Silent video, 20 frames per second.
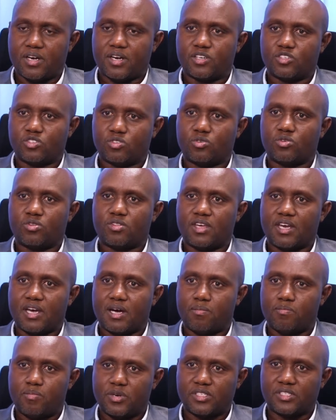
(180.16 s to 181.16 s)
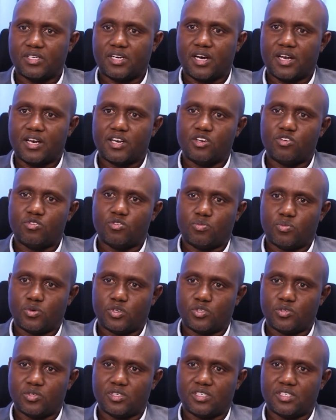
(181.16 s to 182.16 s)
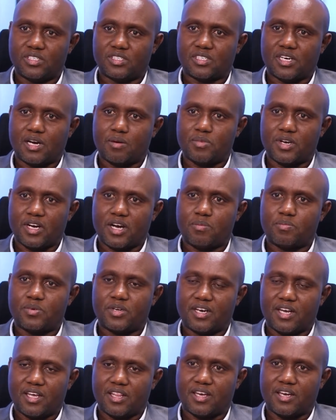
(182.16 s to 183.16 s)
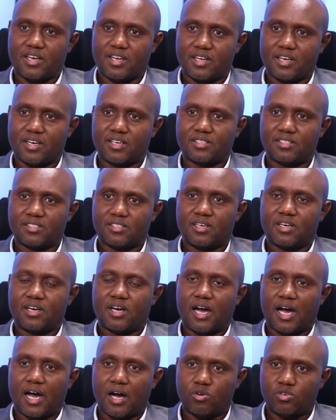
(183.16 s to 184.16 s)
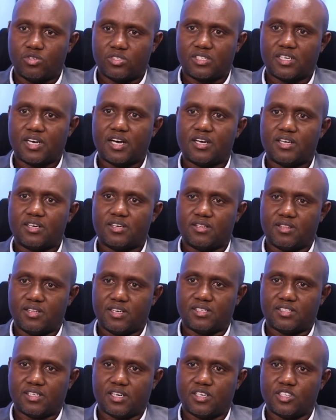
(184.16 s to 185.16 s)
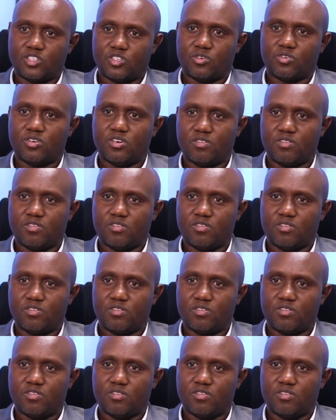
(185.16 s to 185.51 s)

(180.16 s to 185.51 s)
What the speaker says: So there are basically new opportunities coming up in other areas outside the traditional